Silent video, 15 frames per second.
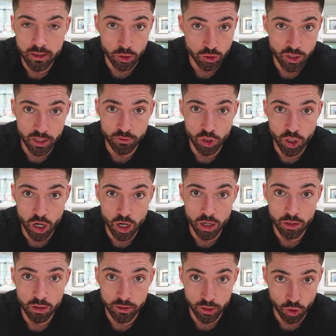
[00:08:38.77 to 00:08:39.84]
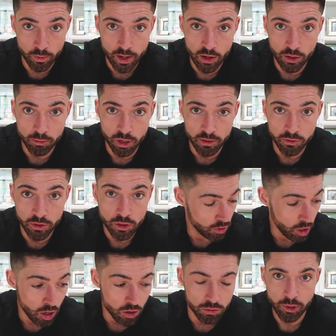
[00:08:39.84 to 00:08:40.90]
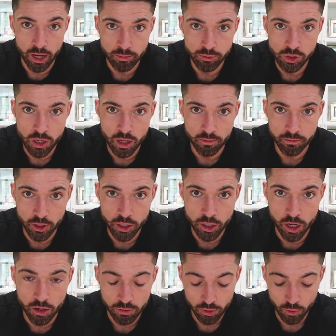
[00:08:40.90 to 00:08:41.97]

Can you drive your car year-round in Buffalo? No. Problem solved. There you go.